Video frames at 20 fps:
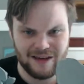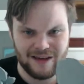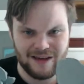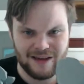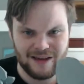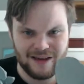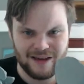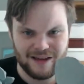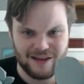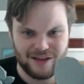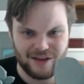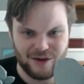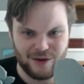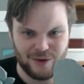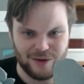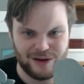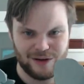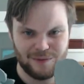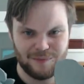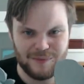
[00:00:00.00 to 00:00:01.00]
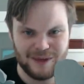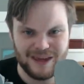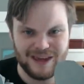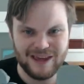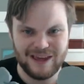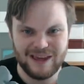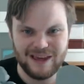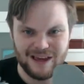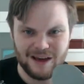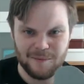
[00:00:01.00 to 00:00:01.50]
so it'll
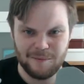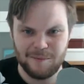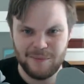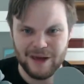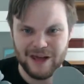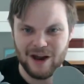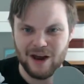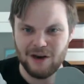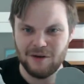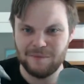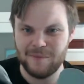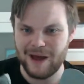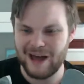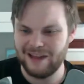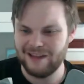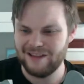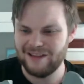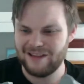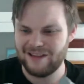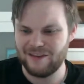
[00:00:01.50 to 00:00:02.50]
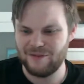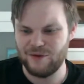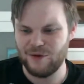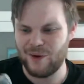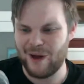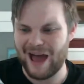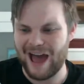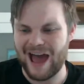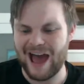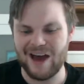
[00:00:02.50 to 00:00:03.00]
be a bit unbalanced if you
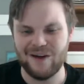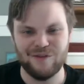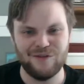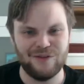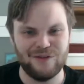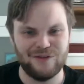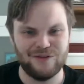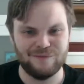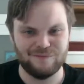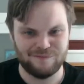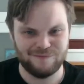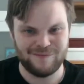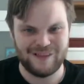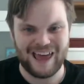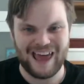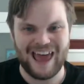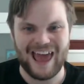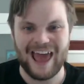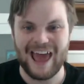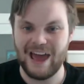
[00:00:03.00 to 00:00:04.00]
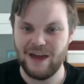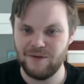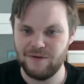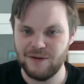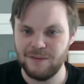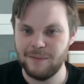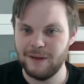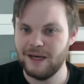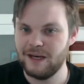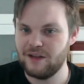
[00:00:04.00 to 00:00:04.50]
have heavy
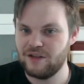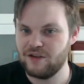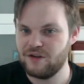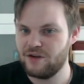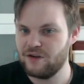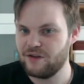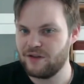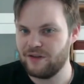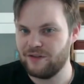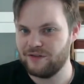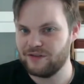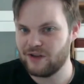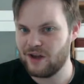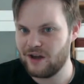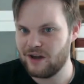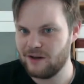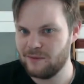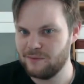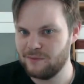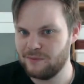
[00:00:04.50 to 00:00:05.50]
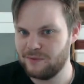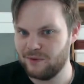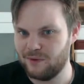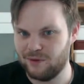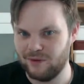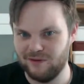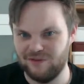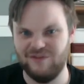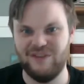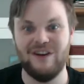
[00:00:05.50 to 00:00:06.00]
miniatures on top
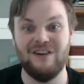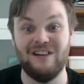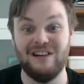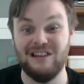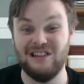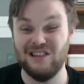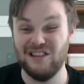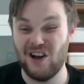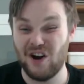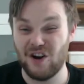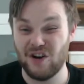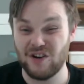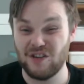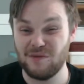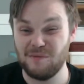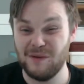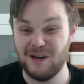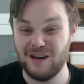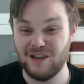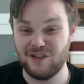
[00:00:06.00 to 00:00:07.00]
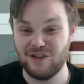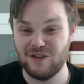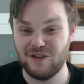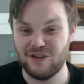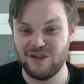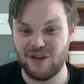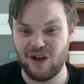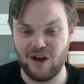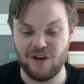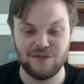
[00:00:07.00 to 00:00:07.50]
or very large miniatures
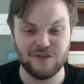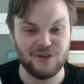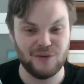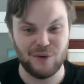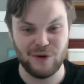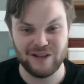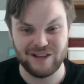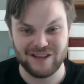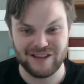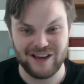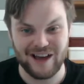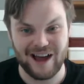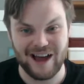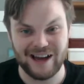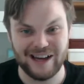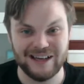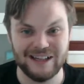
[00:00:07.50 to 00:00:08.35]
off to one side.